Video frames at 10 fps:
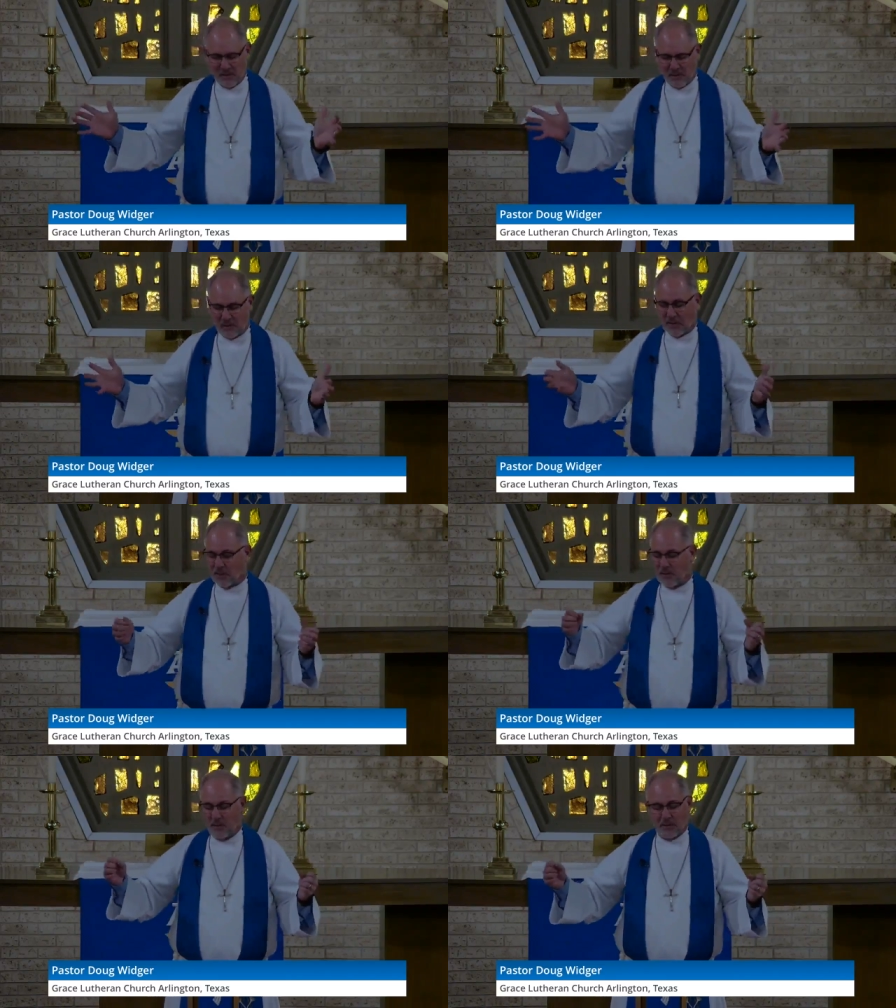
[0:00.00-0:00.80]
what
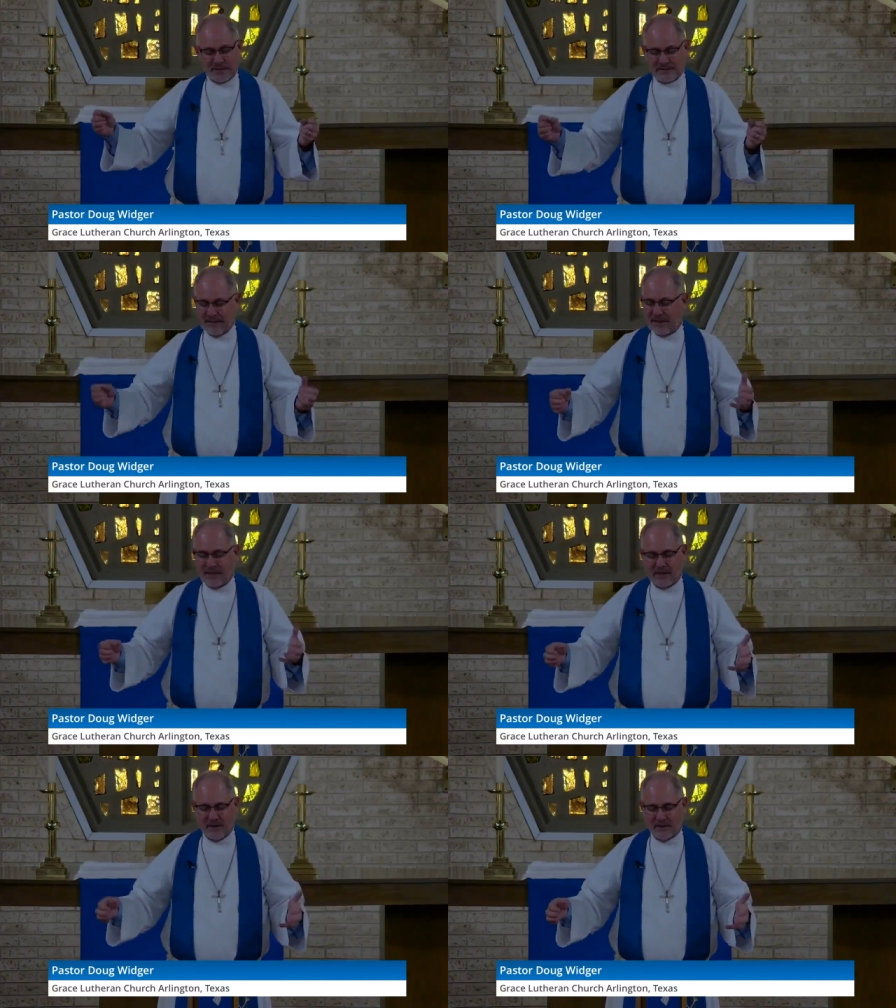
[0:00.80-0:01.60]
we're
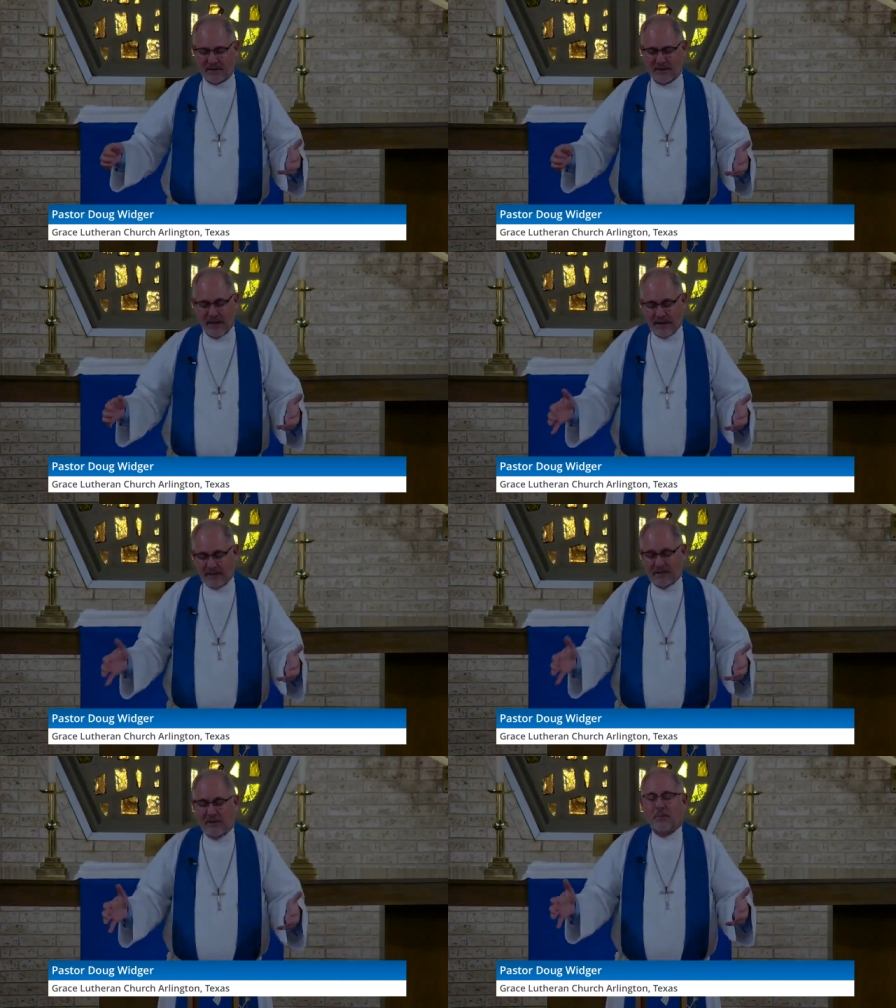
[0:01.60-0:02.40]
seeking here tonight
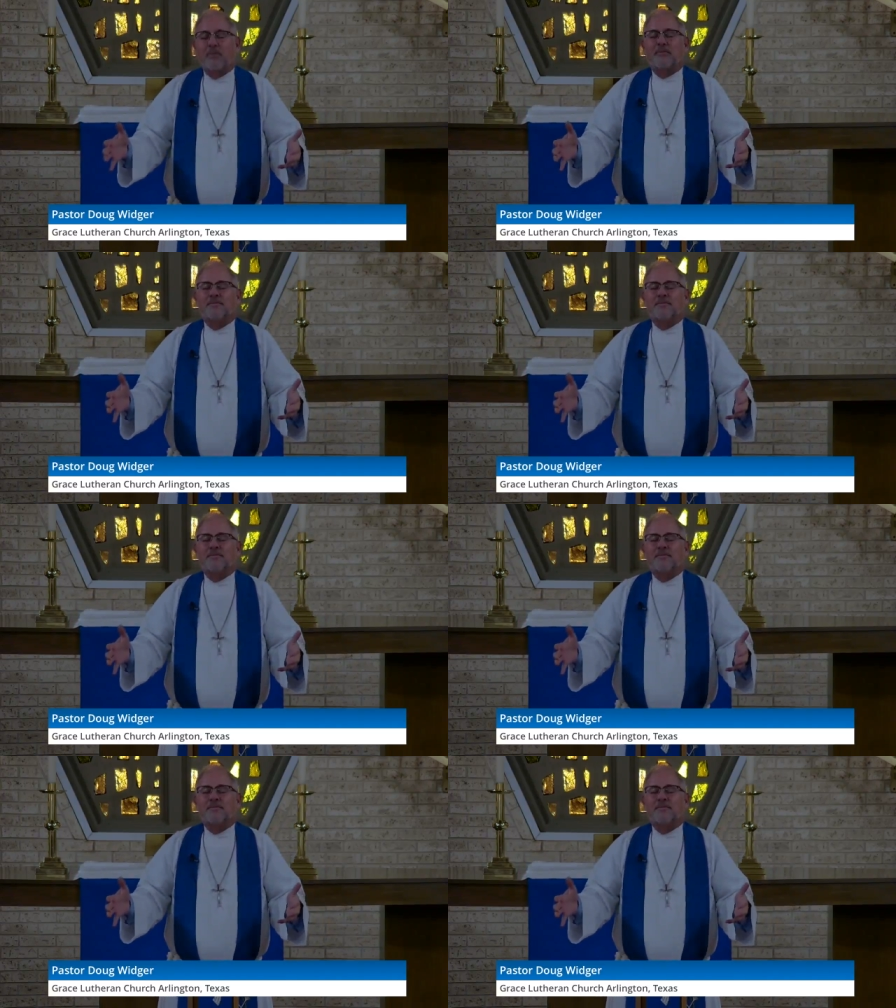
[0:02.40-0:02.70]
is your